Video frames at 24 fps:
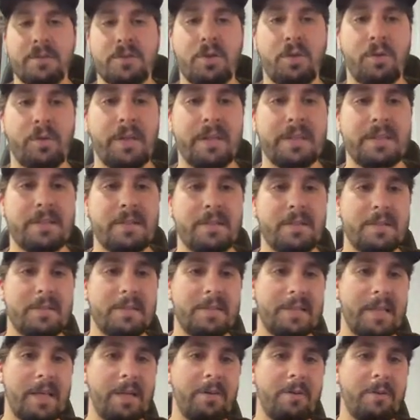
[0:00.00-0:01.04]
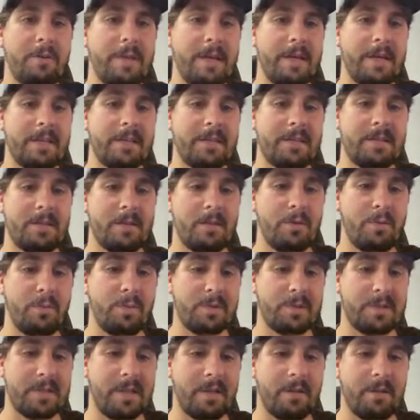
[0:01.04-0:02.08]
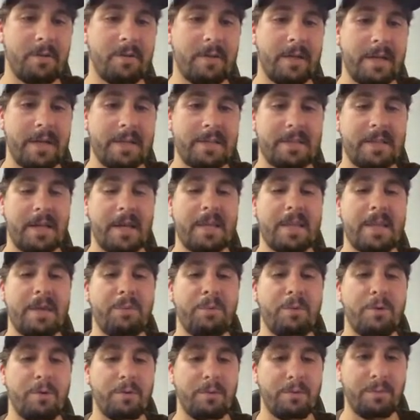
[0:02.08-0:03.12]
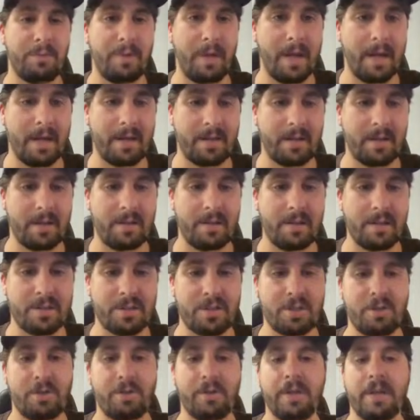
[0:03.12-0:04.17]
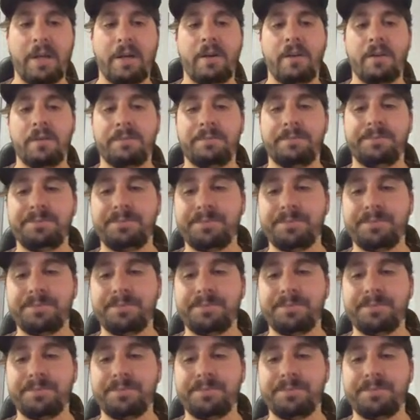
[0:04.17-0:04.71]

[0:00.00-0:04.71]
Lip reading: So let's center this, we'll center this, and then we'll add a conditional here.